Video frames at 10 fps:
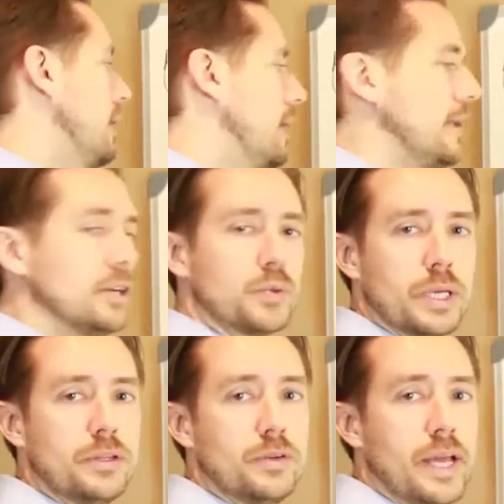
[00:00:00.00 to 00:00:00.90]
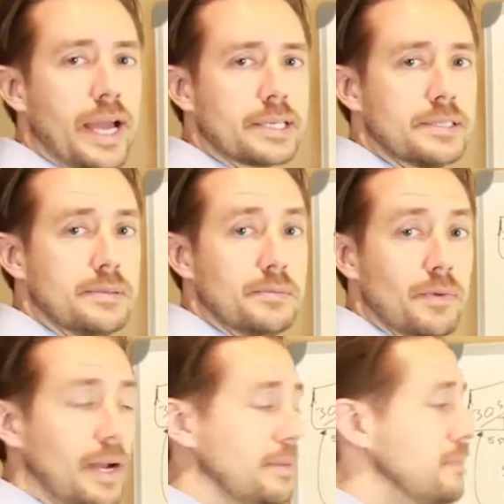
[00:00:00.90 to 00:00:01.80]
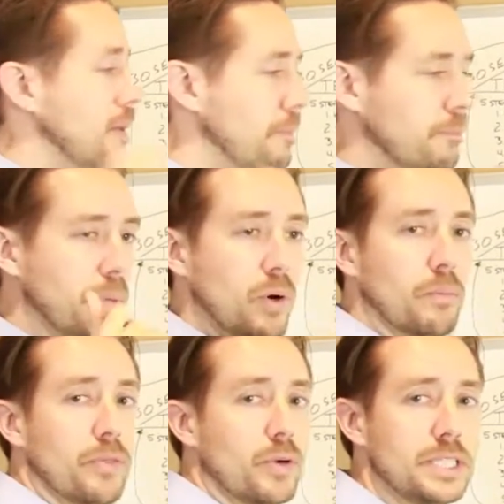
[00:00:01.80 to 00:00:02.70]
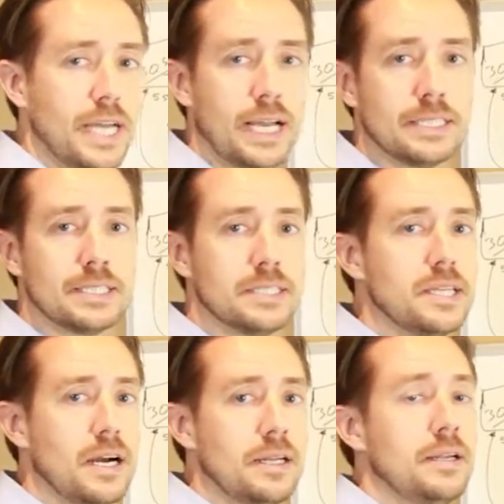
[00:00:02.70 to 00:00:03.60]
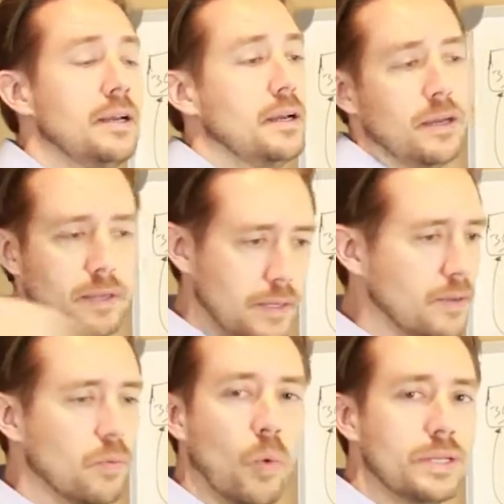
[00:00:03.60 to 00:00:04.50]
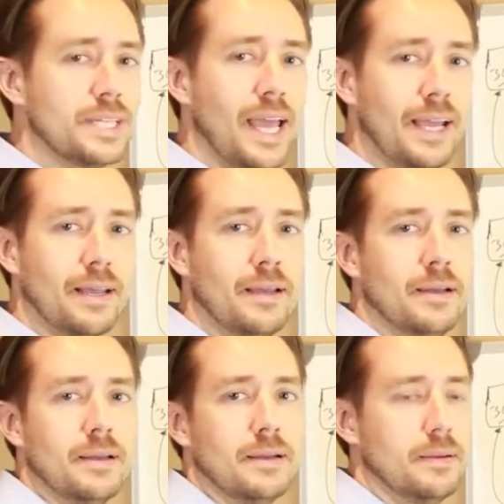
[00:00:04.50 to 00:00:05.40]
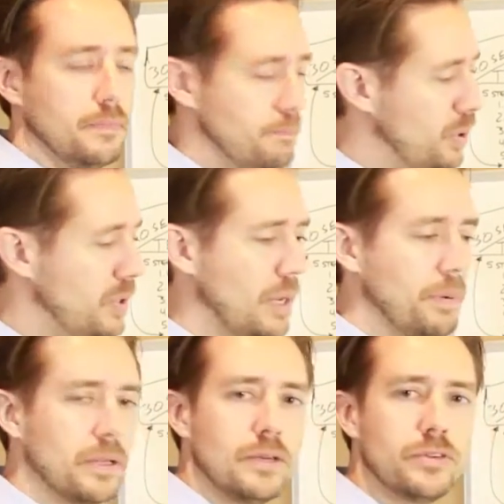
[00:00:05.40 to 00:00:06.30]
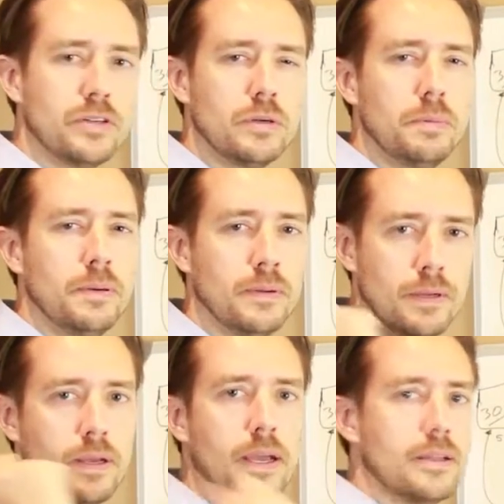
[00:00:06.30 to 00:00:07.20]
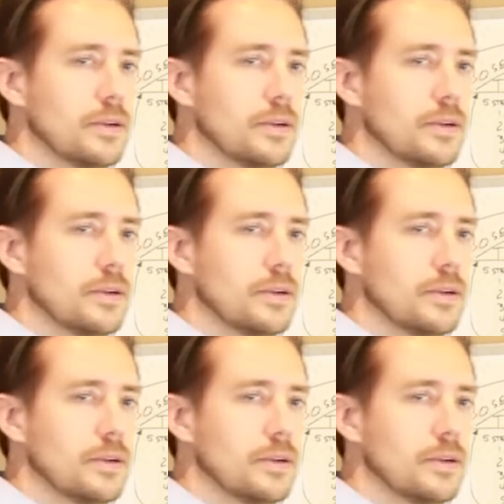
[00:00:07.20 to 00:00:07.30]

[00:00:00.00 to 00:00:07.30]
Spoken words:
and here's what you do next, right? Boom, 30 seconds, it's done. One take, put it up on YouTube, and